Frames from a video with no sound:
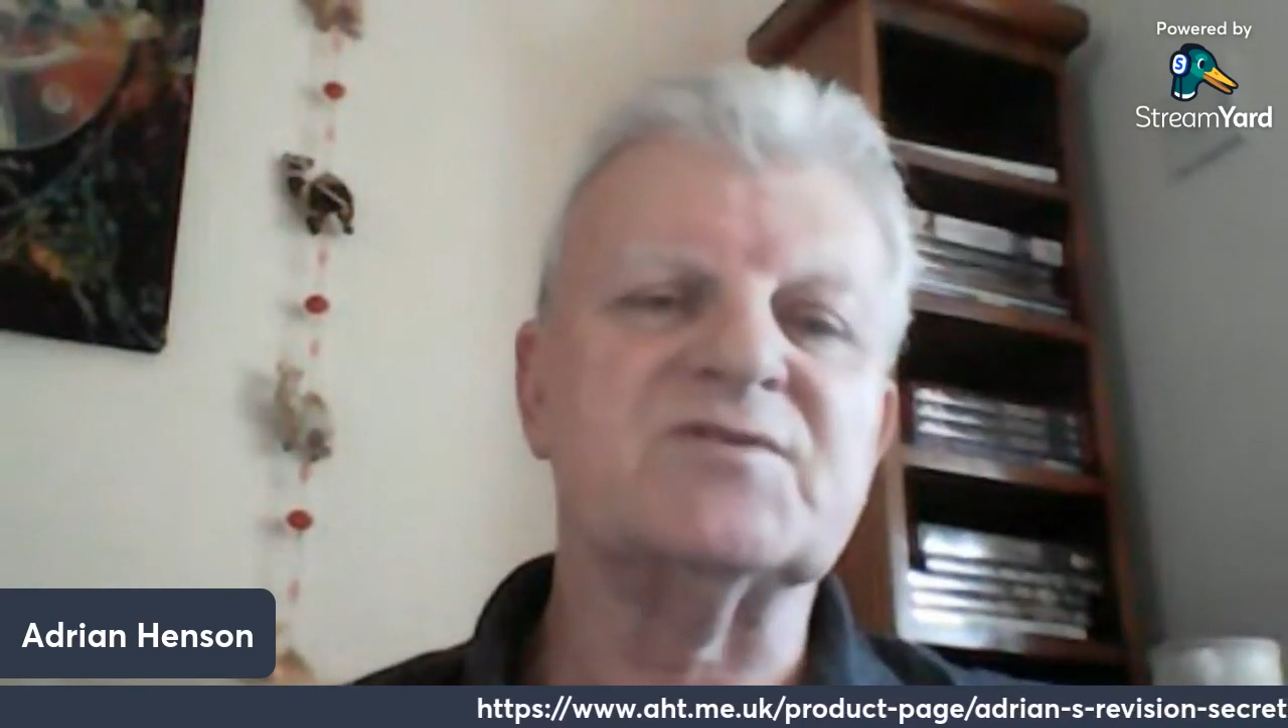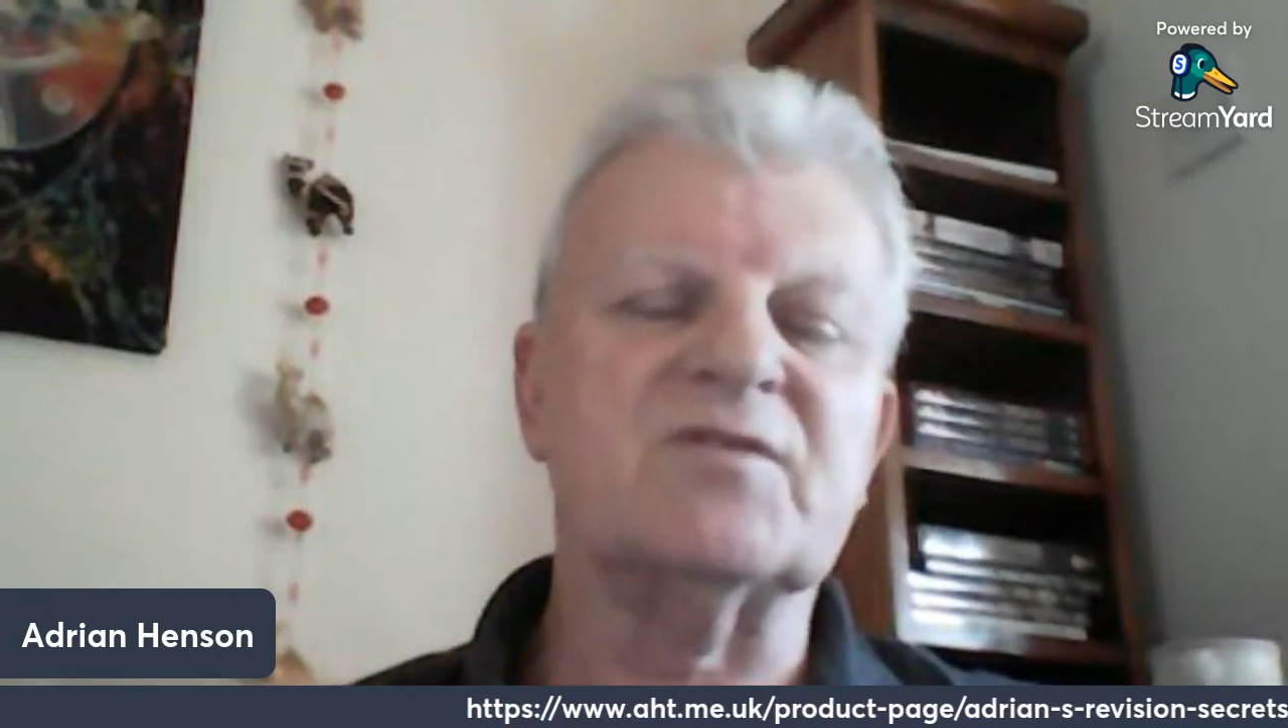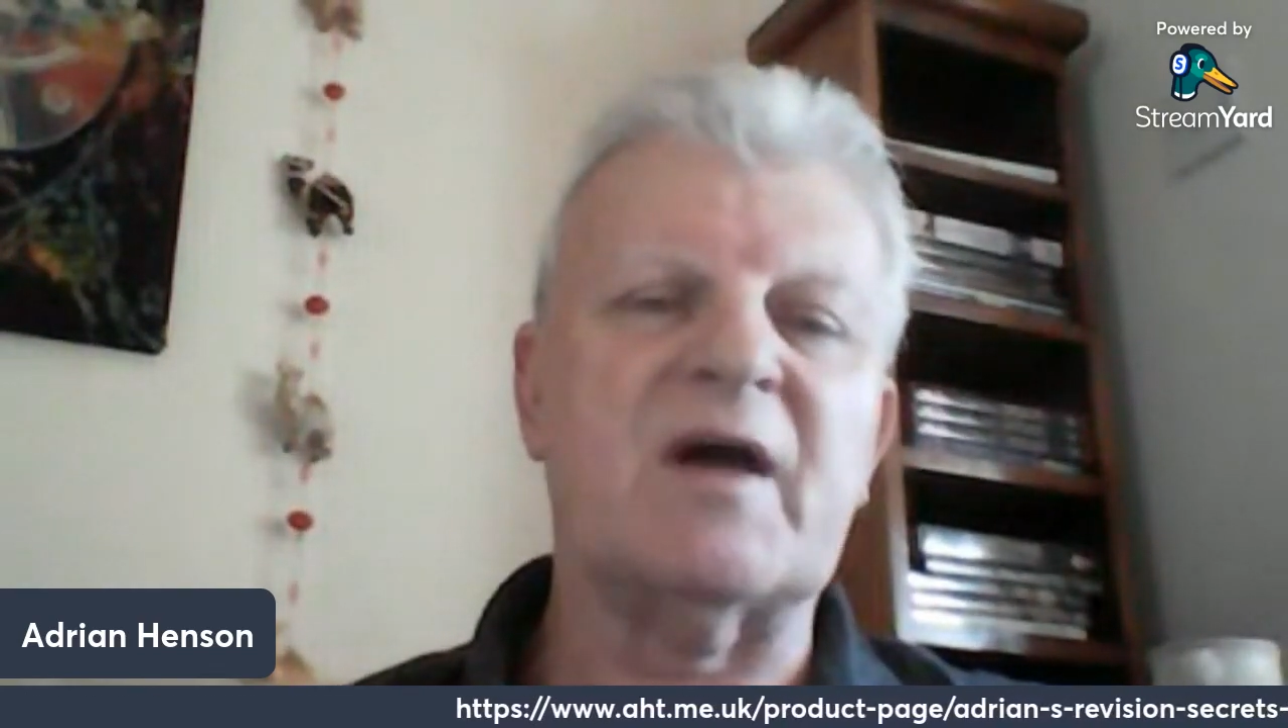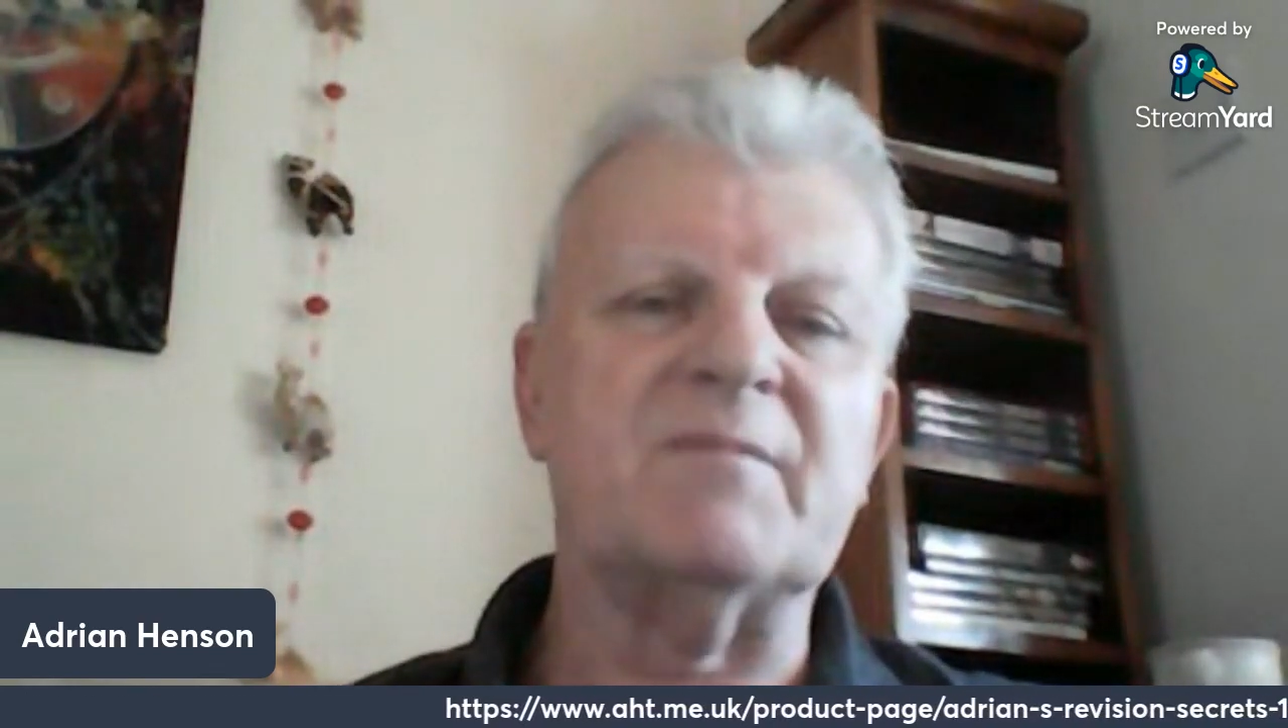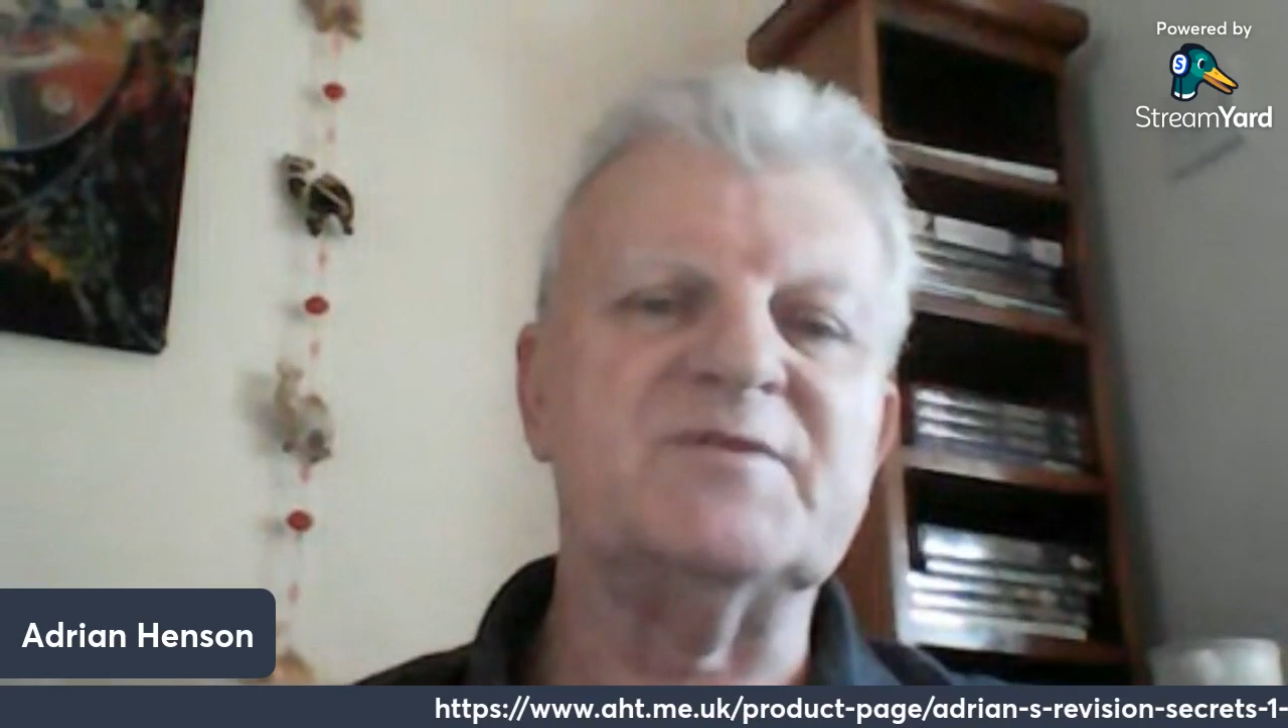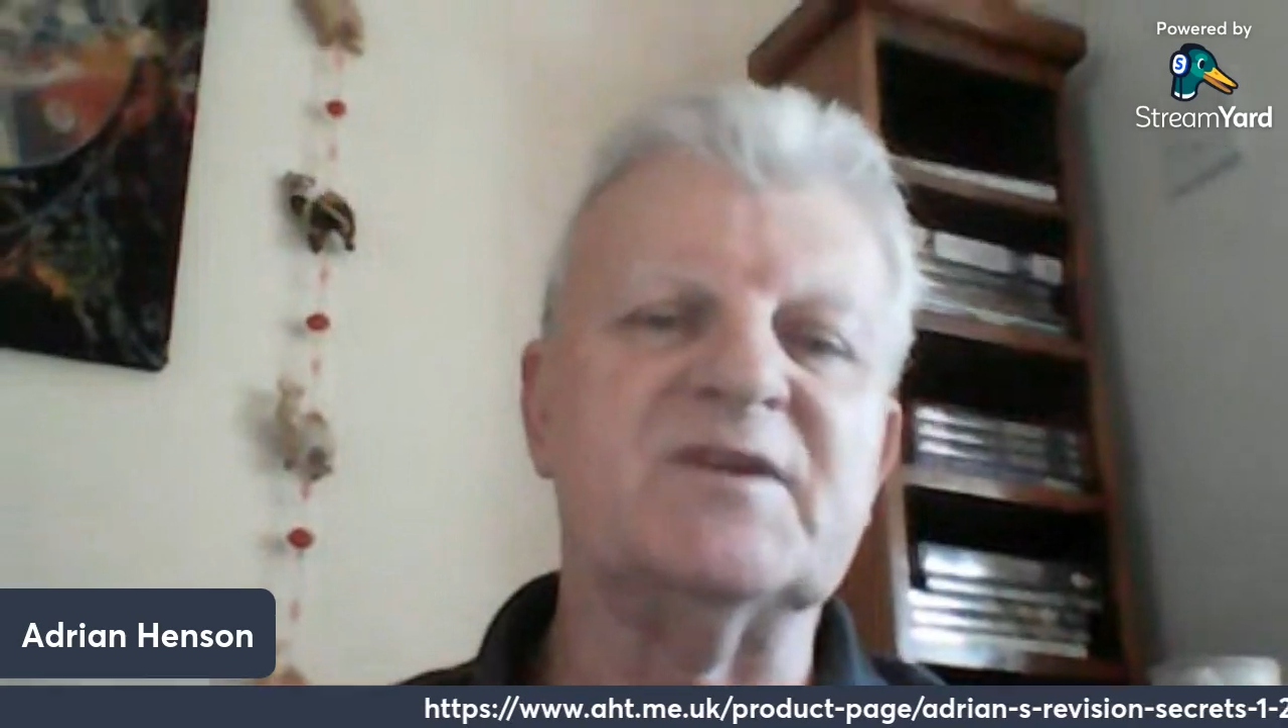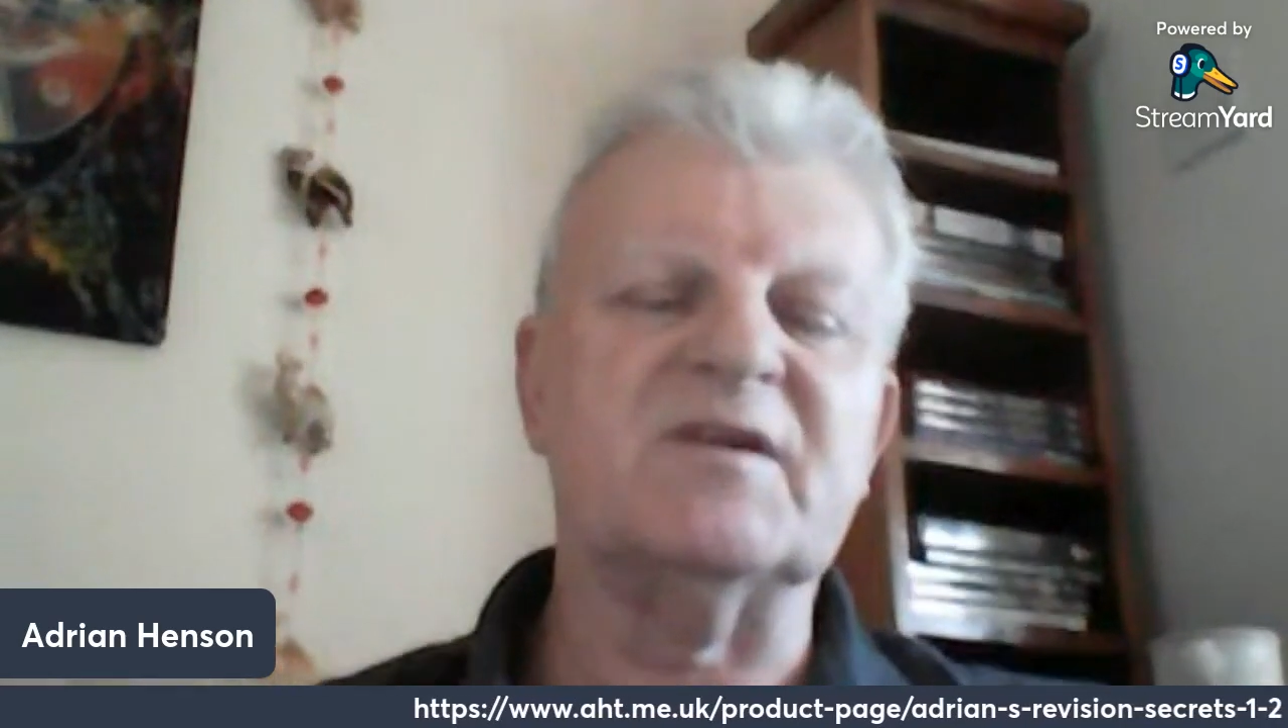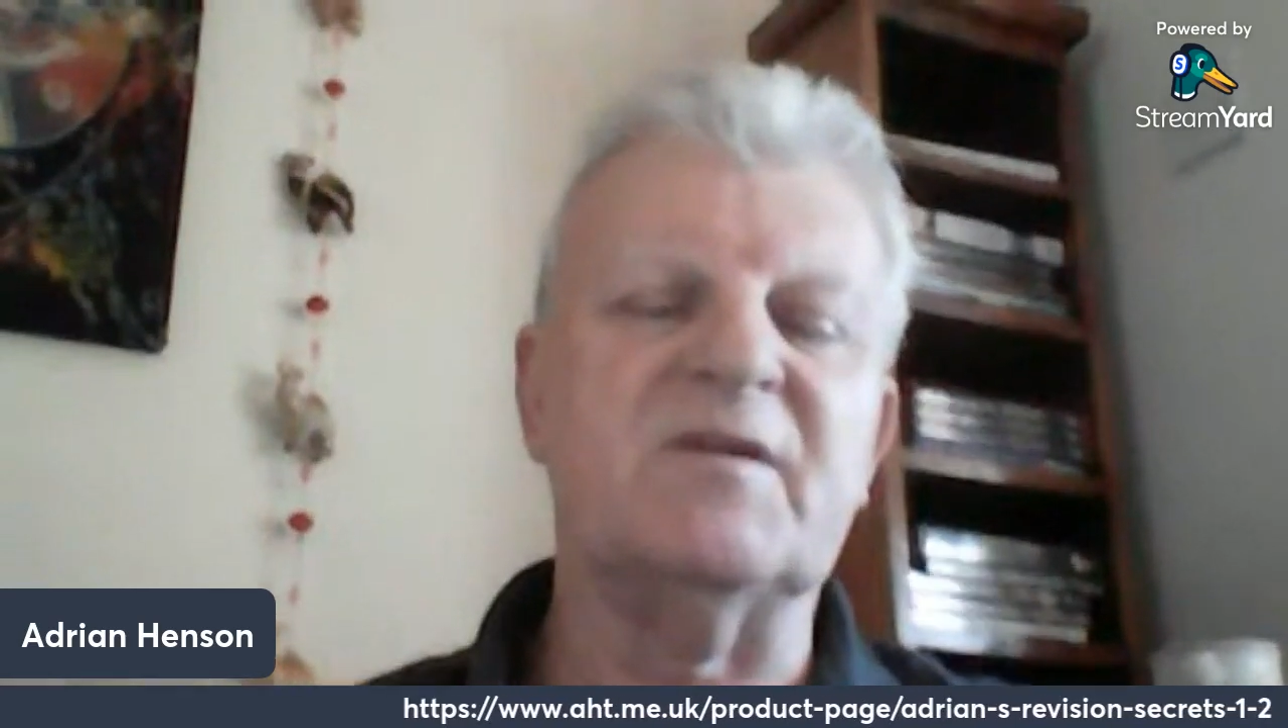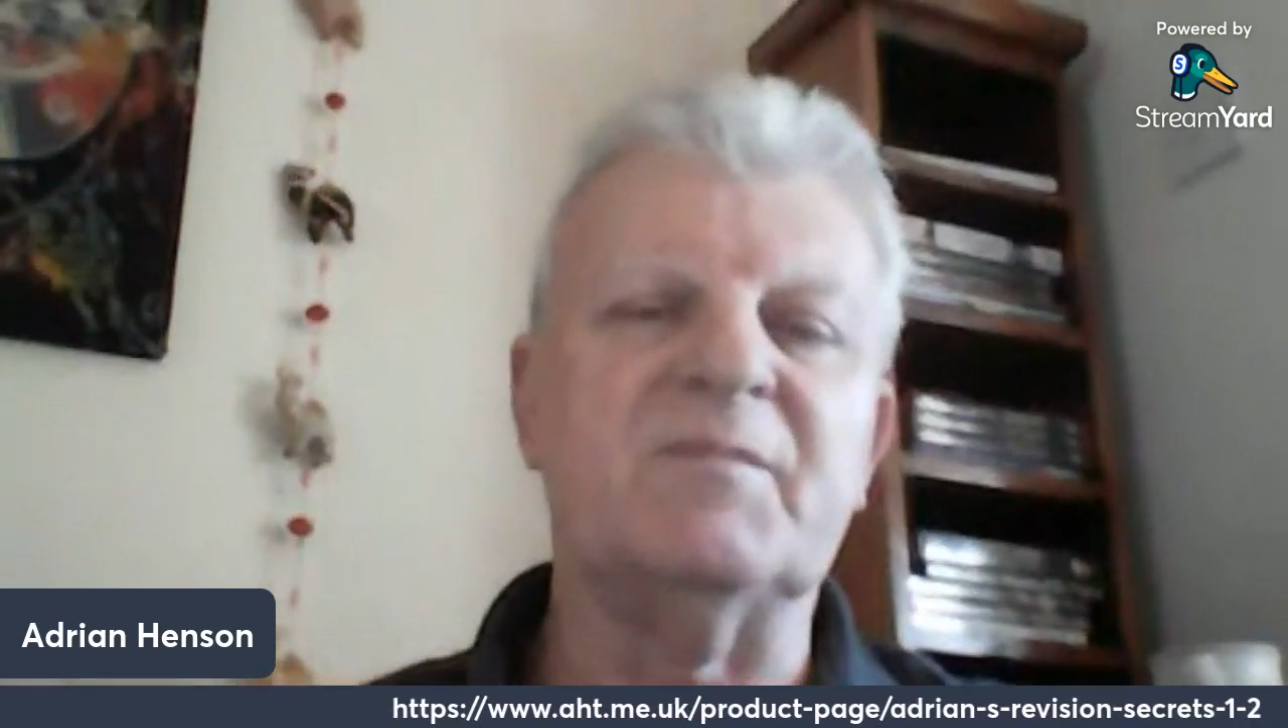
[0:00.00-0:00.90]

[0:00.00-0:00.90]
on that particular